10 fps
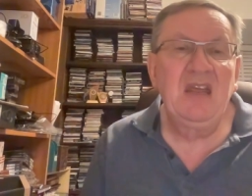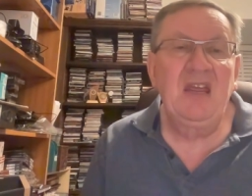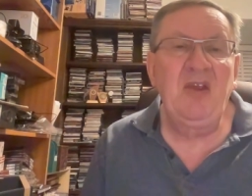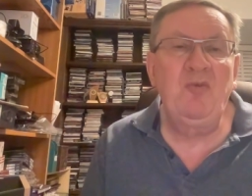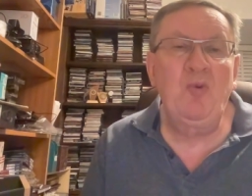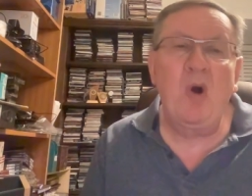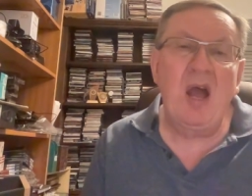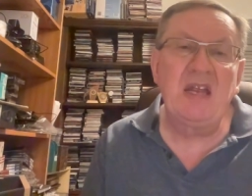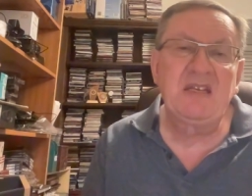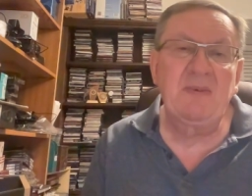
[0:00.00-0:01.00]
keep
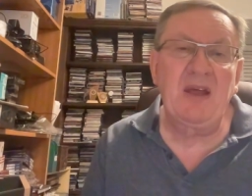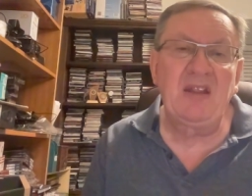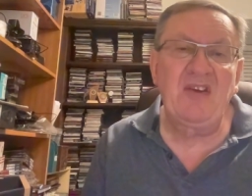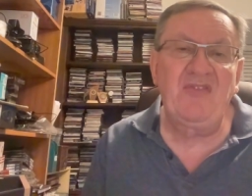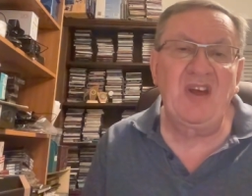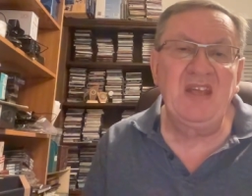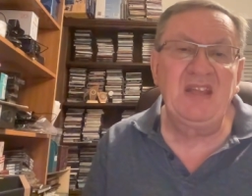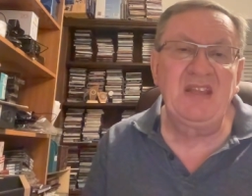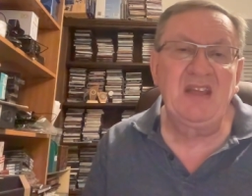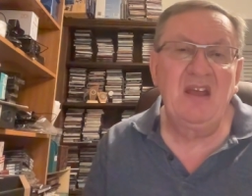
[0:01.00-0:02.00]
quiet about their
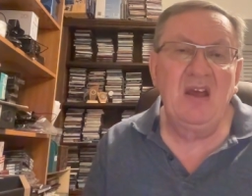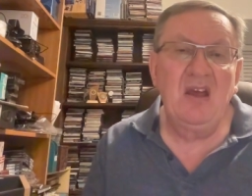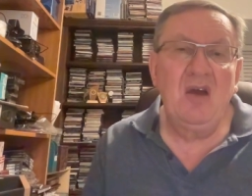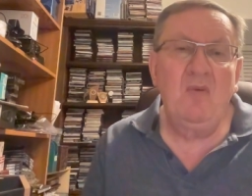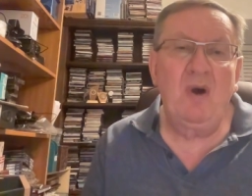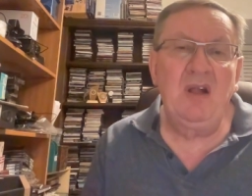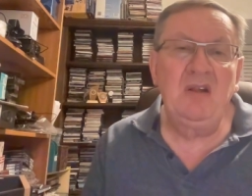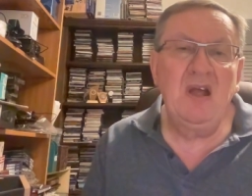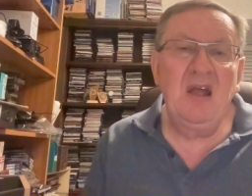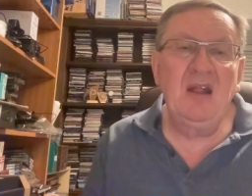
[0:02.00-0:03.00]
faith
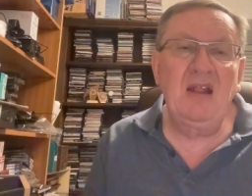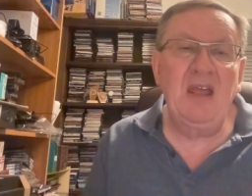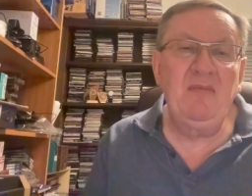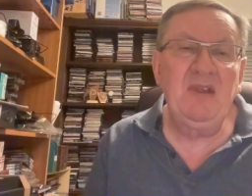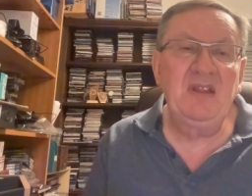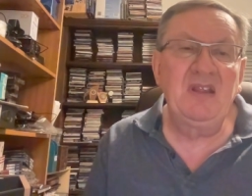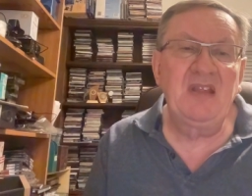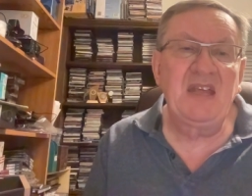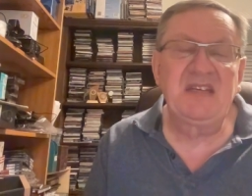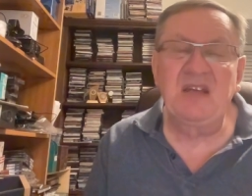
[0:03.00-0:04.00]
while claiming that
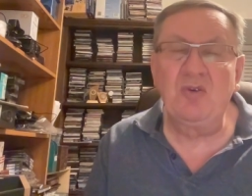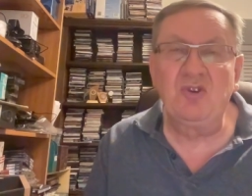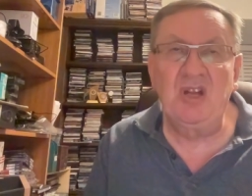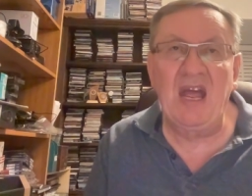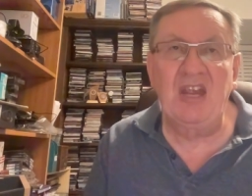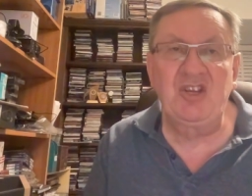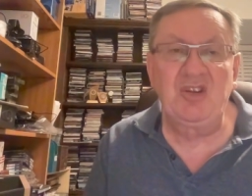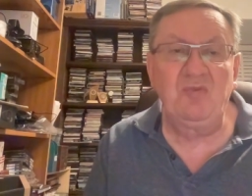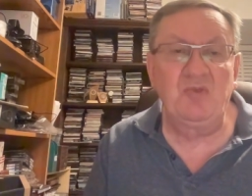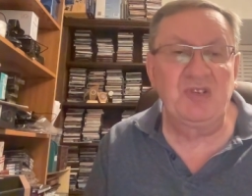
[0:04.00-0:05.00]
their social
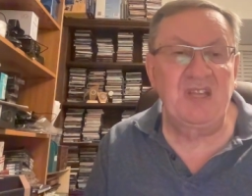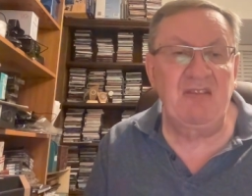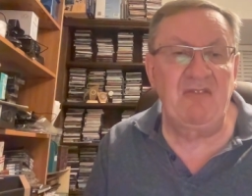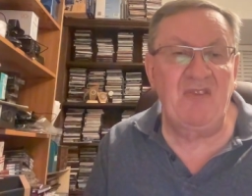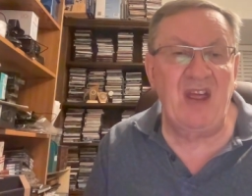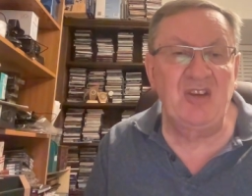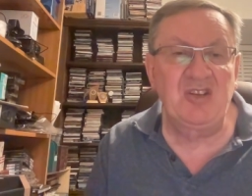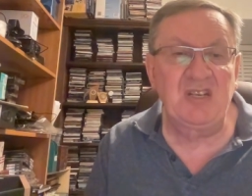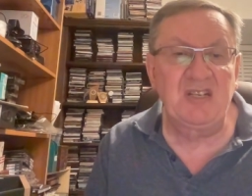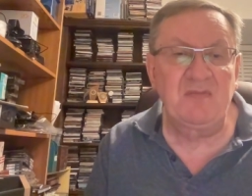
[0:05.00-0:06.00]
action was their
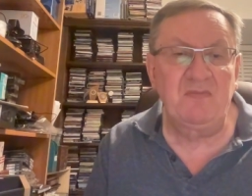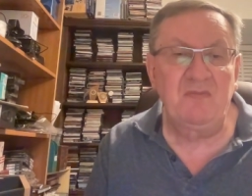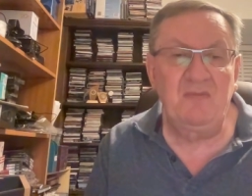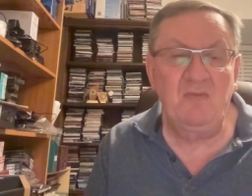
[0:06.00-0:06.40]
evangelism.